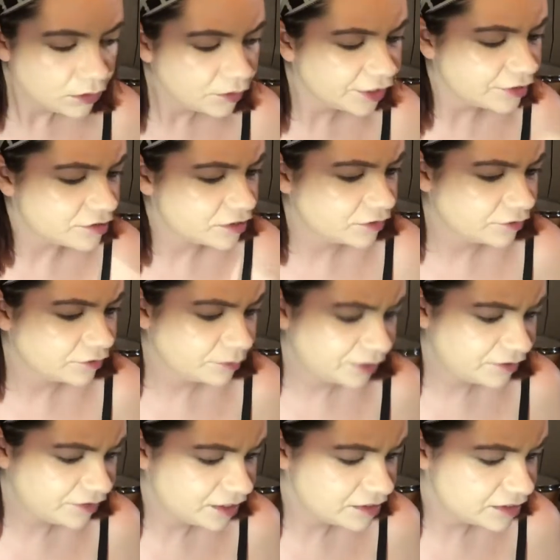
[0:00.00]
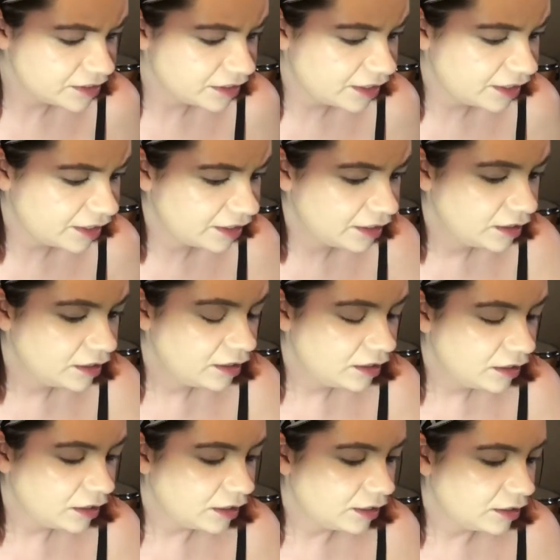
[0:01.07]
Okay, so for my face today,
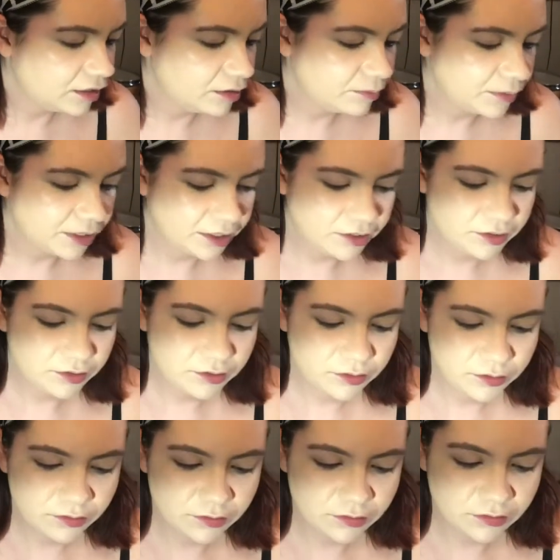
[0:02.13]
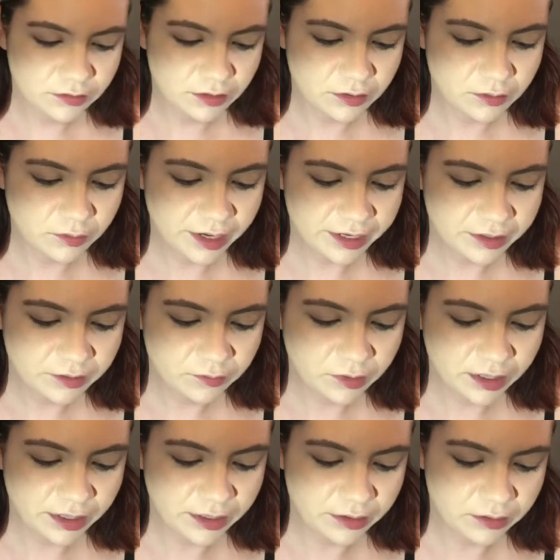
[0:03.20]
I use the Wet n
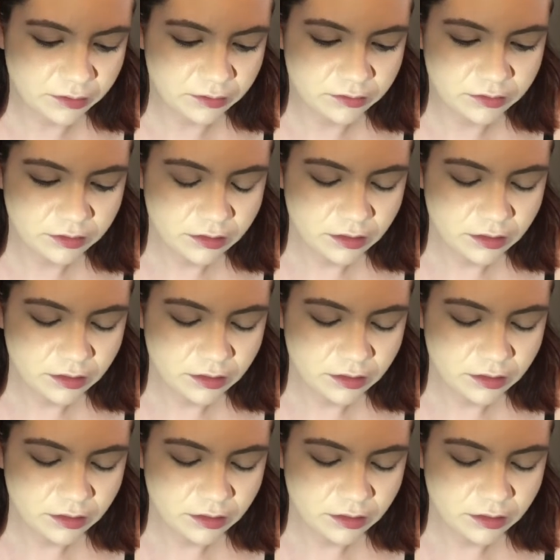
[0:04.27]
Wild